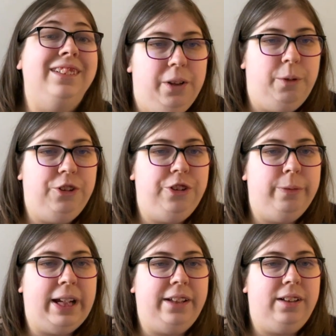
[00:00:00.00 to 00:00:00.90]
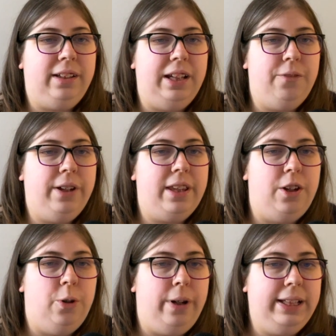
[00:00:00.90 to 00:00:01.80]
Would you rather live with
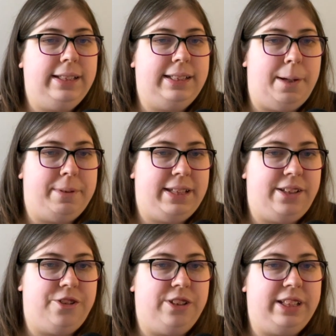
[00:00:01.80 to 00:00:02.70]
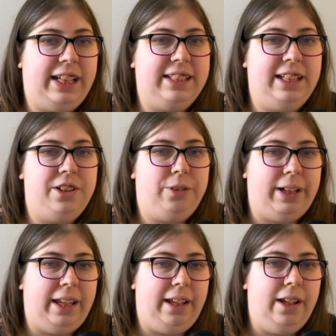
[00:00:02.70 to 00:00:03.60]
annoying stepsisters like
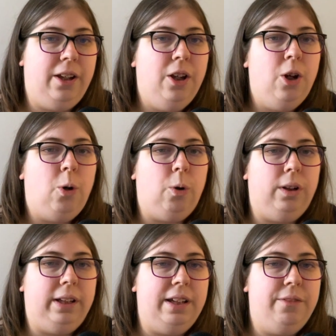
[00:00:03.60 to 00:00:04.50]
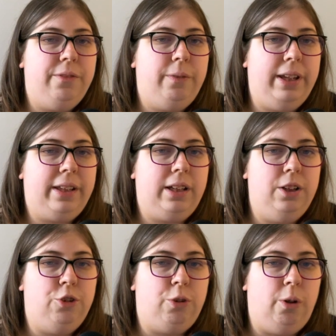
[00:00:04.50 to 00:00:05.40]
Cinderella or live with
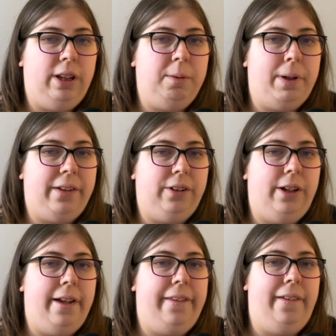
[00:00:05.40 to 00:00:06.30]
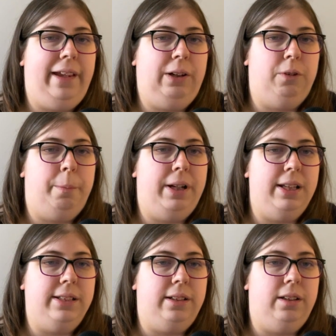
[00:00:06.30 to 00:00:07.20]
controlling Mother Gothel like
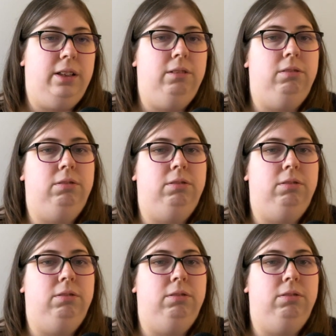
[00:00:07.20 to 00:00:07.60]
Rapunzel? Ugh.